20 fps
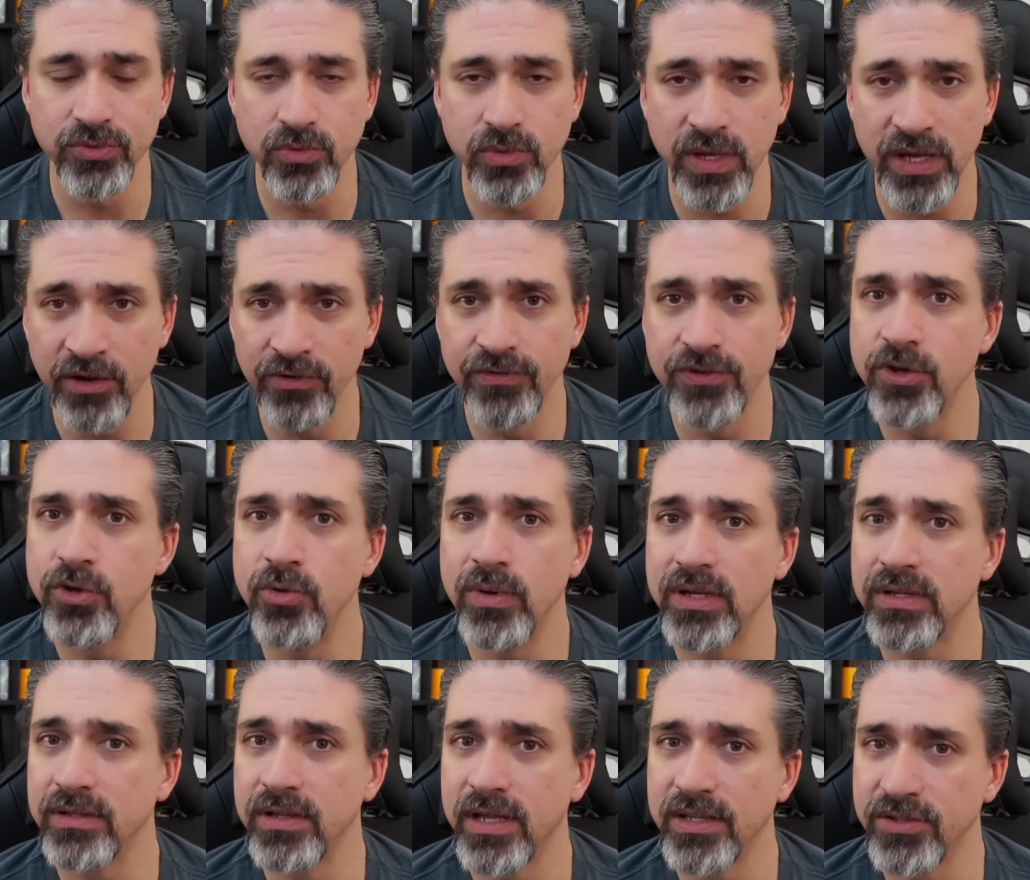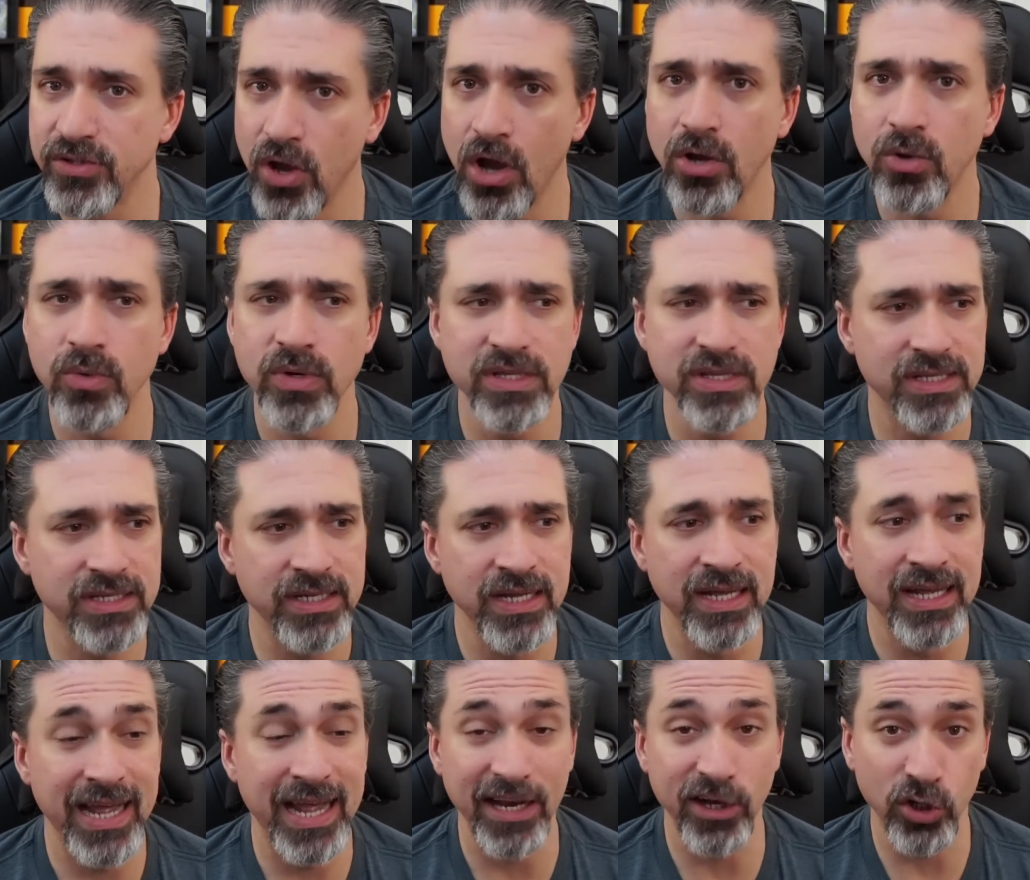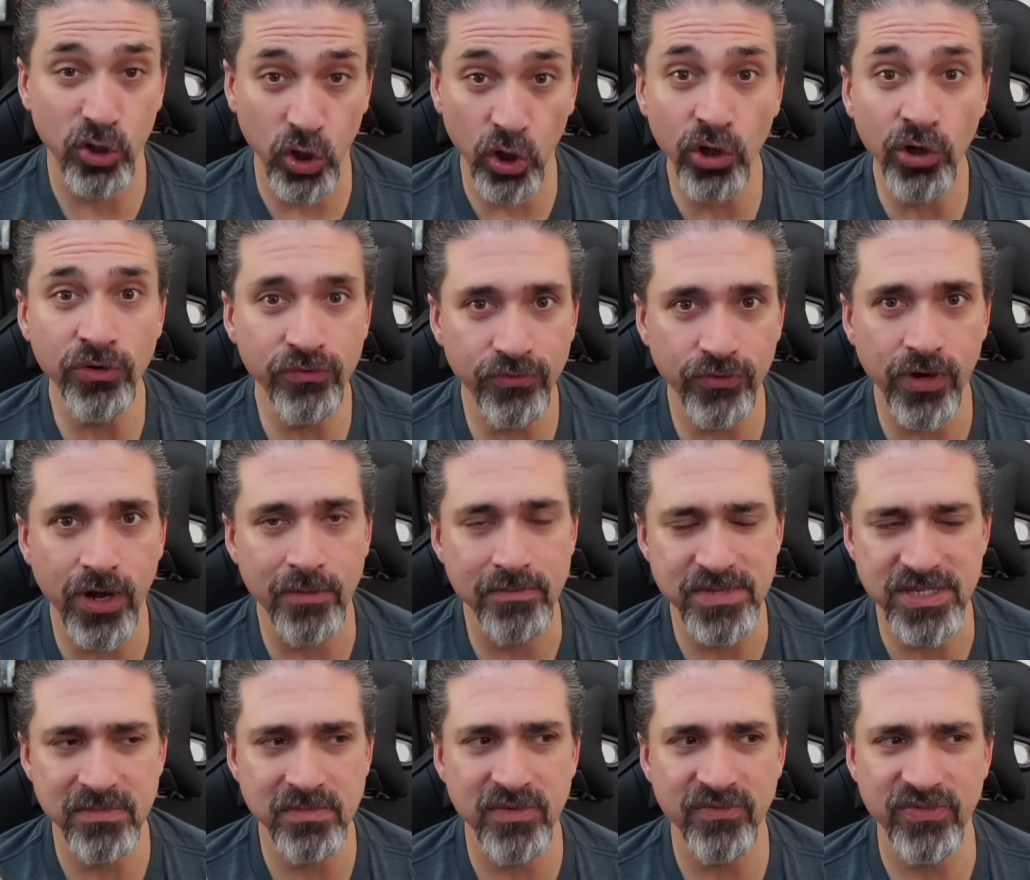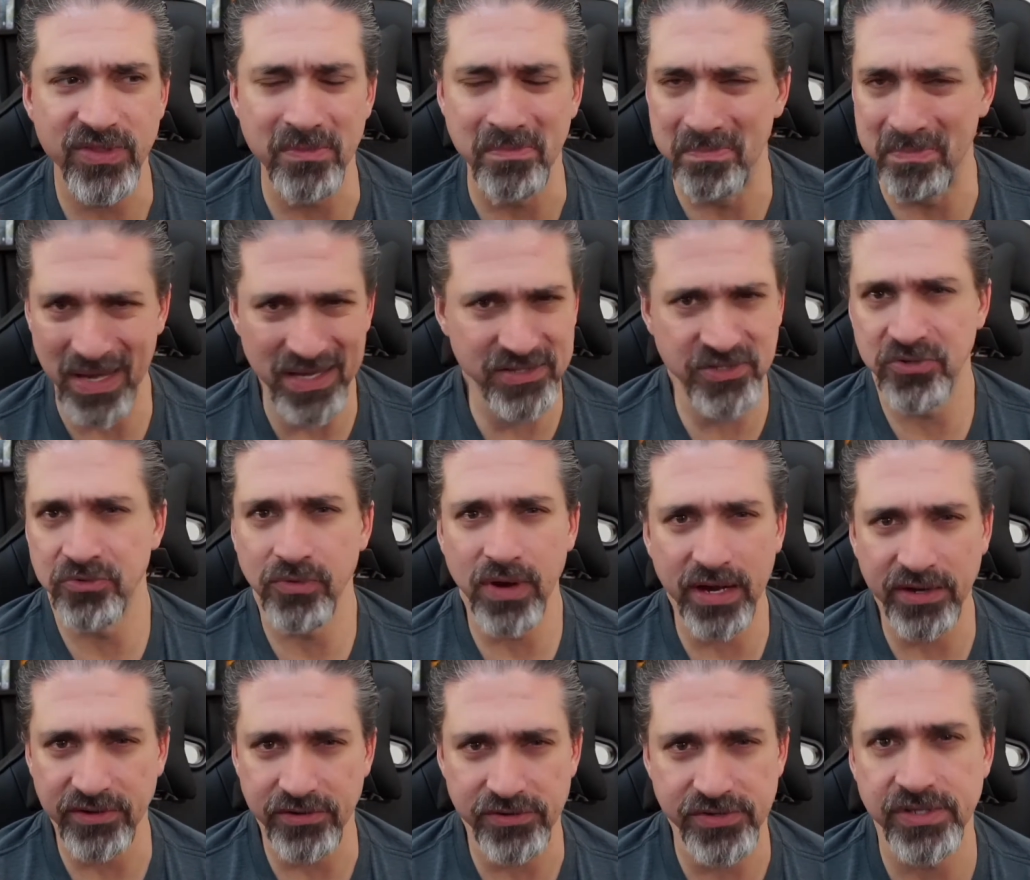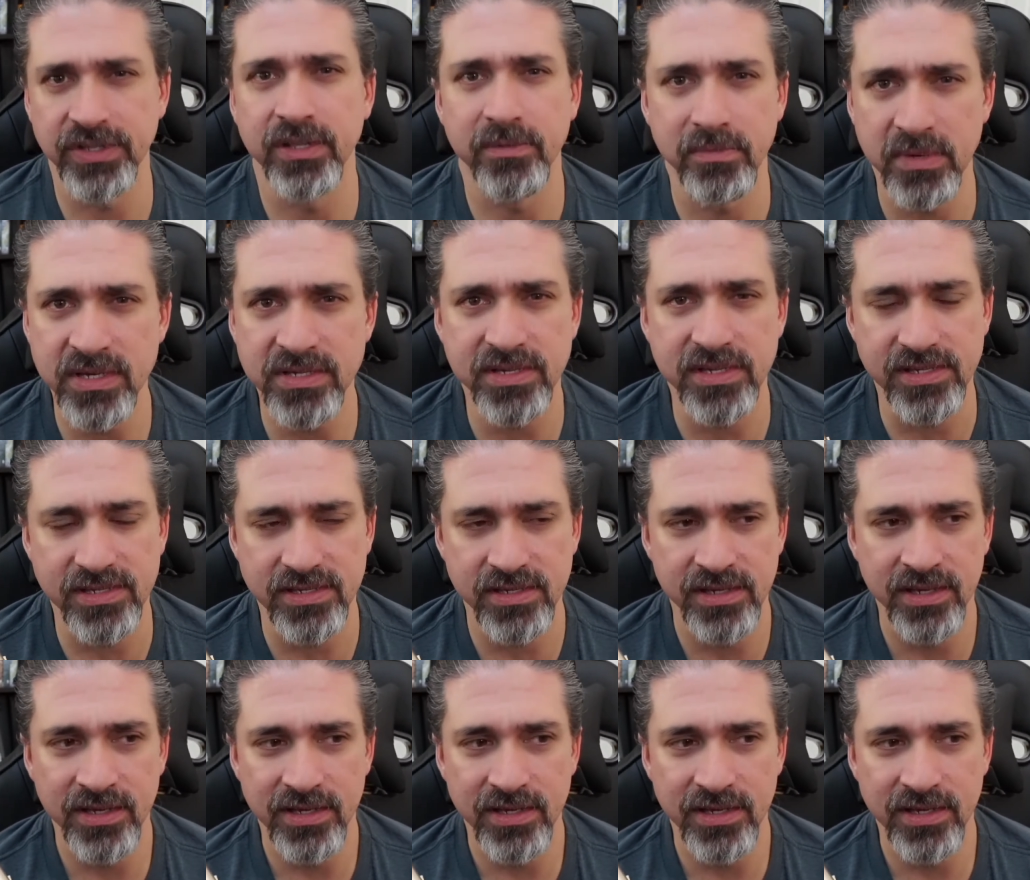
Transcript: interview and talk with and learn from some of the best directors in the business.